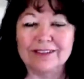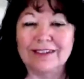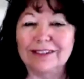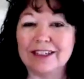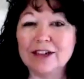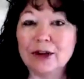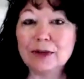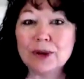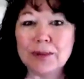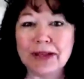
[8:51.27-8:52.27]
and they know
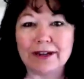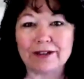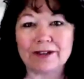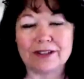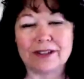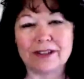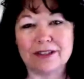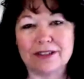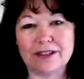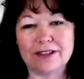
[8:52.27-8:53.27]
what patterns
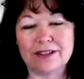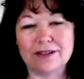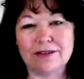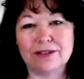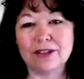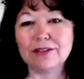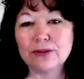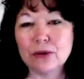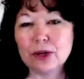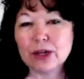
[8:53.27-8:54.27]
to
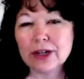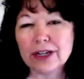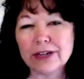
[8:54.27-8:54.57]
look for